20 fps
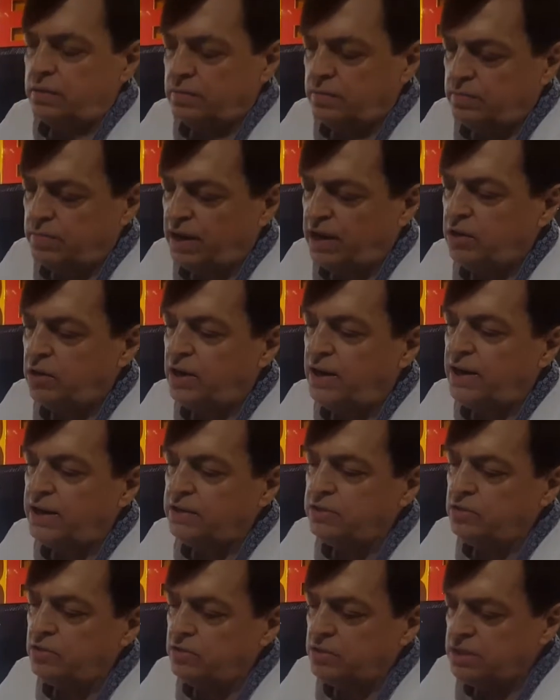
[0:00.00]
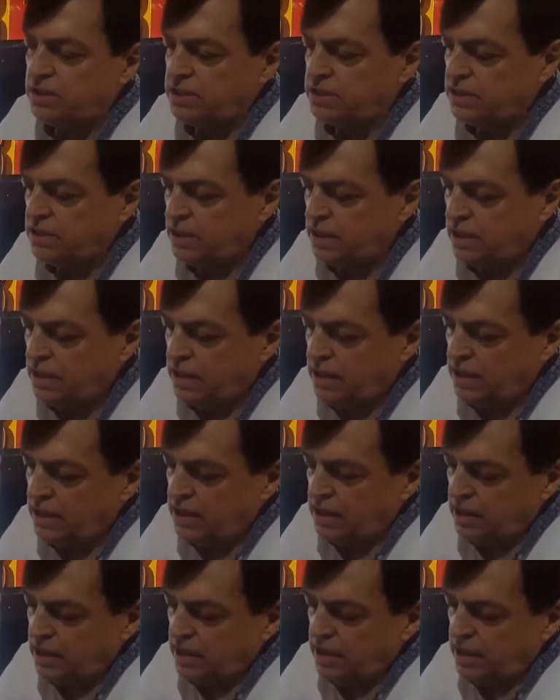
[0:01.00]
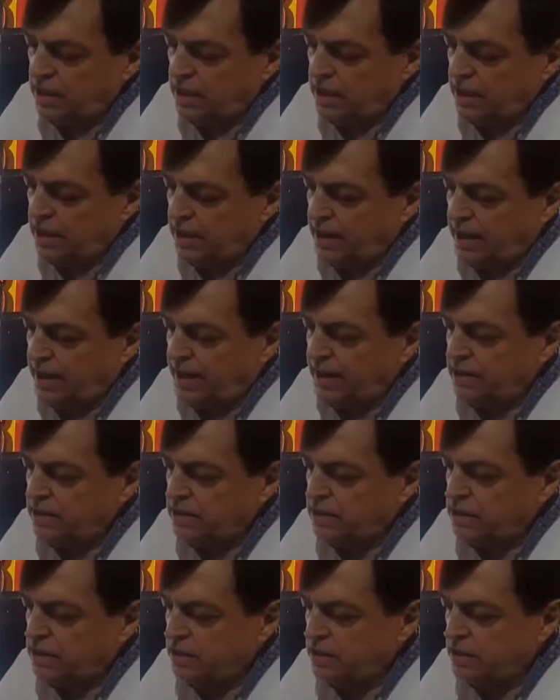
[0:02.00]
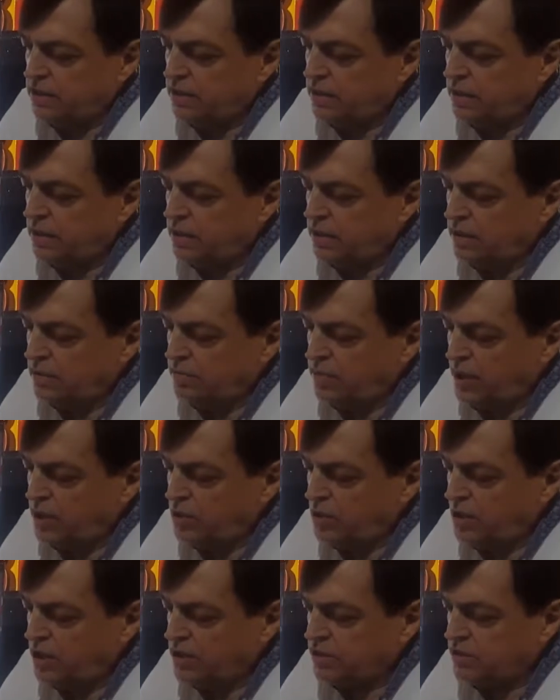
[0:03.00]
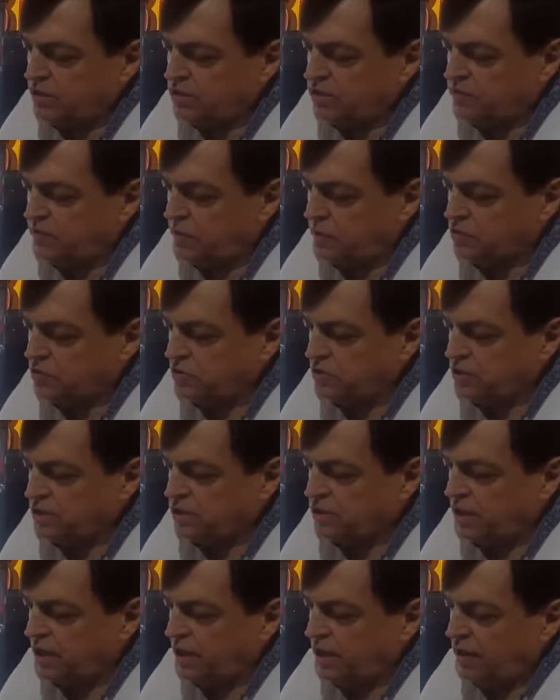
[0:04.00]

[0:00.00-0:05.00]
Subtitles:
bioelectrons and bioelectrons photons,